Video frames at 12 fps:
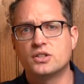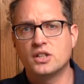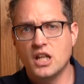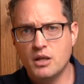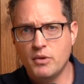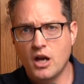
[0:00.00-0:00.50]

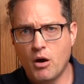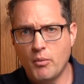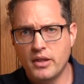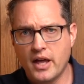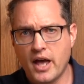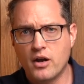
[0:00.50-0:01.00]
email me
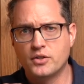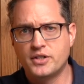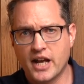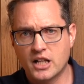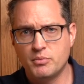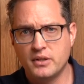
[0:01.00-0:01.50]
that or
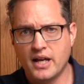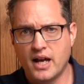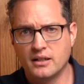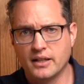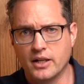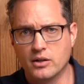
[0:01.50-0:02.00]
text me
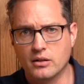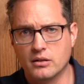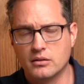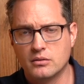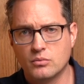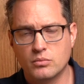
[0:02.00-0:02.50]
that later.
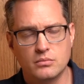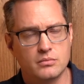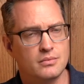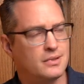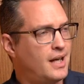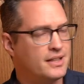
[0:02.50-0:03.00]

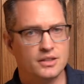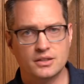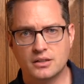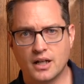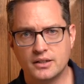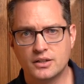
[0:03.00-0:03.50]
Well, I
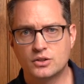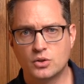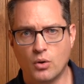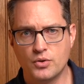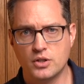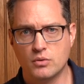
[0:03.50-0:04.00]
just
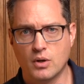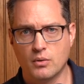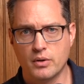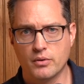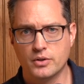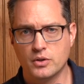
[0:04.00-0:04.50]
told you what
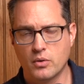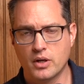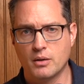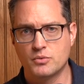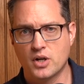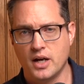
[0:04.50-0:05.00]
we were doing, and
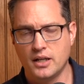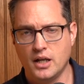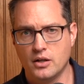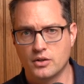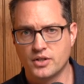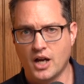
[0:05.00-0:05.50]
I'm trying to get
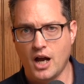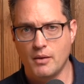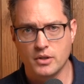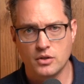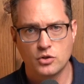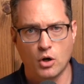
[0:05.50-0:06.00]
your time,
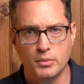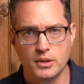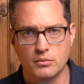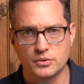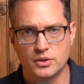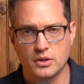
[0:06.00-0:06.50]
and you told me
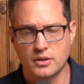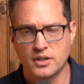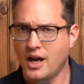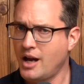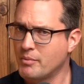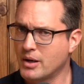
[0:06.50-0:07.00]
it was good
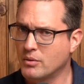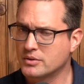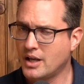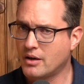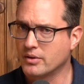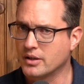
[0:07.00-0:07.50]
time, but it was
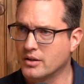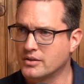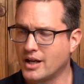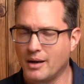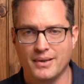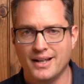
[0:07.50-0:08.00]
not really a good
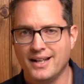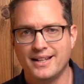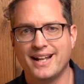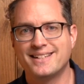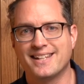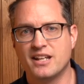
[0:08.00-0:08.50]
time.
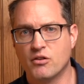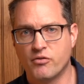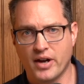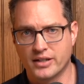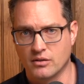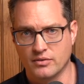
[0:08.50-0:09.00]
That's
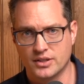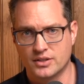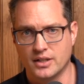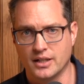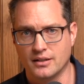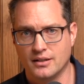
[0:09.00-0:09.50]
ineffective
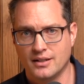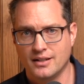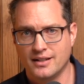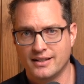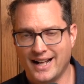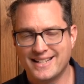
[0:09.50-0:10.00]
listening.
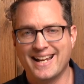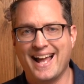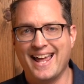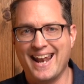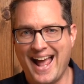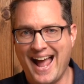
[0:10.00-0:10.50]
That's
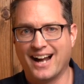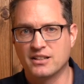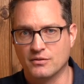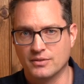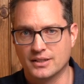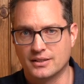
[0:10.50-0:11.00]
an act
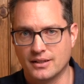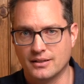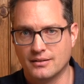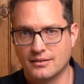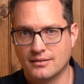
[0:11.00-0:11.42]
of listening,